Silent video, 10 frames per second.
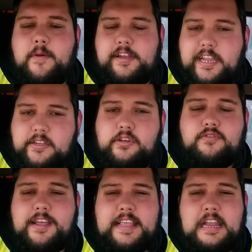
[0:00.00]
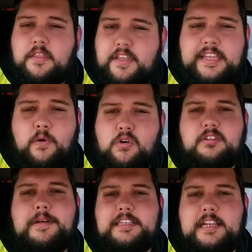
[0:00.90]
It'll take you straight there and I think it
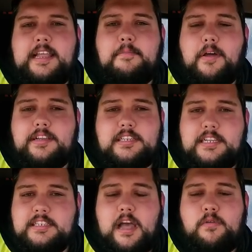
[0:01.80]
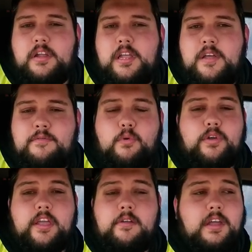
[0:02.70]
automatically applies the discount for
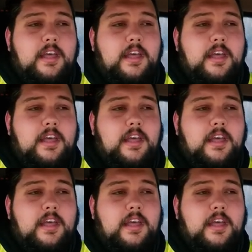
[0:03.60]
you.